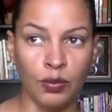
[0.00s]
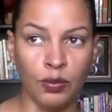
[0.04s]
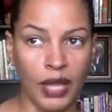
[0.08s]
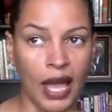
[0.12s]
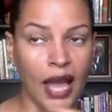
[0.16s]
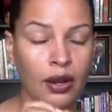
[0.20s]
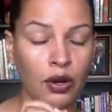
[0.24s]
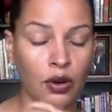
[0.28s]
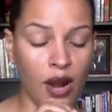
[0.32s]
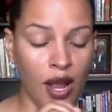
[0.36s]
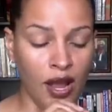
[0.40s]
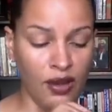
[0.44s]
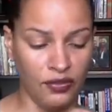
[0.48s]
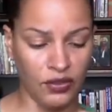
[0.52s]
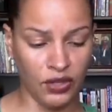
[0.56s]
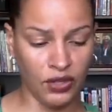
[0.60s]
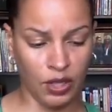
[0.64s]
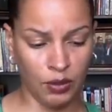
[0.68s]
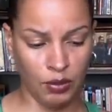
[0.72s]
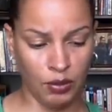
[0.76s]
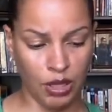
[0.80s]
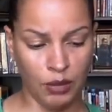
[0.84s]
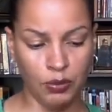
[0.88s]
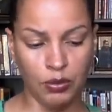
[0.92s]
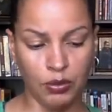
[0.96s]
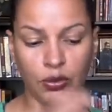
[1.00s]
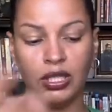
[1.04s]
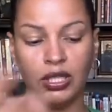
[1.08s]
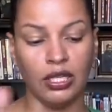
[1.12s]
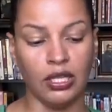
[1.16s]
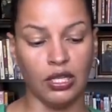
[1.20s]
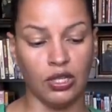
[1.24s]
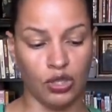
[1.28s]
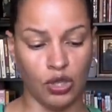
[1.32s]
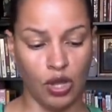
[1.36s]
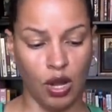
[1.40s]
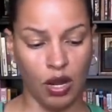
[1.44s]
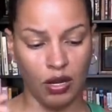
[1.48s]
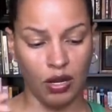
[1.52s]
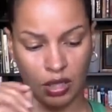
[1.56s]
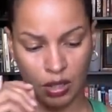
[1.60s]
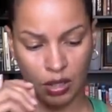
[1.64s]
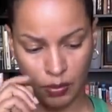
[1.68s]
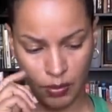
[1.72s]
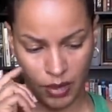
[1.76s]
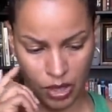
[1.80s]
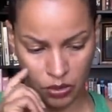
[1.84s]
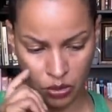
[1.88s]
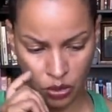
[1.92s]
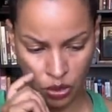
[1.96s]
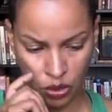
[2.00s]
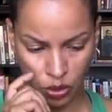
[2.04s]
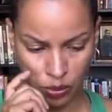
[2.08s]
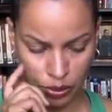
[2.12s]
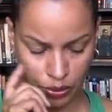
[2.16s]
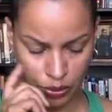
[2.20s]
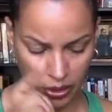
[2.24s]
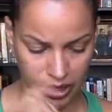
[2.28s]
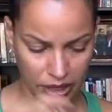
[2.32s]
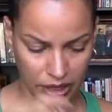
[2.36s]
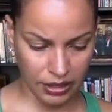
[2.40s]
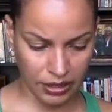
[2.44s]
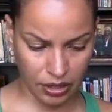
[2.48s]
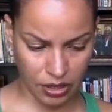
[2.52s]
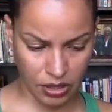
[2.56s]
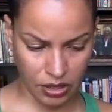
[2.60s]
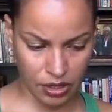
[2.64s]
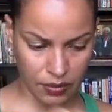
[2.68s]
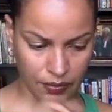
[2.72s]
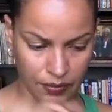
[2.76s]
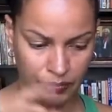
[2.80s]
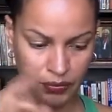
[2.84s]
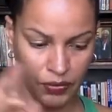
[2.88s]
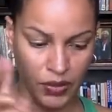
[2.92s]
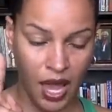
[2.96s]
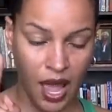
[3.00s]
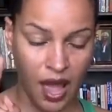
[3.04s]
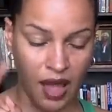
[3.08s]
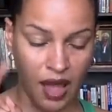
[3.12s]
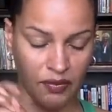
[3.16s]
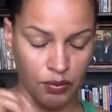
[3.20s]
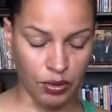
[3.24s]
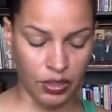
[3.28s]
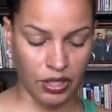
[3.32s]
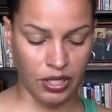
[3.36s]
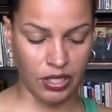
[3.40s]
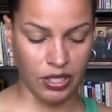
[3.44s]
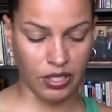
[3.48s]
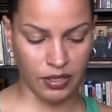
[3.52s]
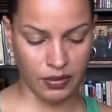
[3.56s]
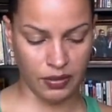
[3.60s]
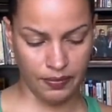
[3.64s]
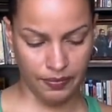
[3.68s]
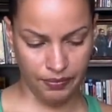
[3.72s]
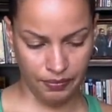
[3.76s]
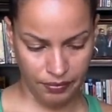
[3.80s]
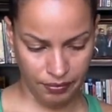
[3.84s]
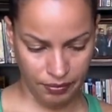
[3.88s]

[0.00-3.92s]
black or African people, and he's talking about new breeds, half-breeds.